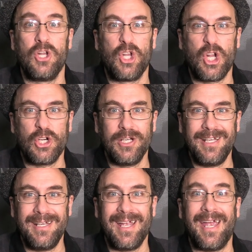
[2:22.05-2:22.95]

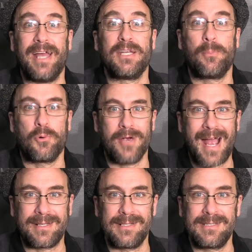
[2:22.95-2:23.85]
learning and
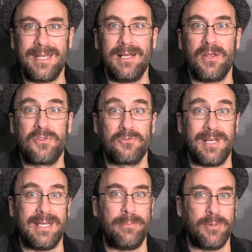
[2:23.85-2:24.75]
practicing
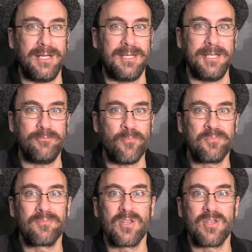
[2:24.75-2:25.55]
3D printing.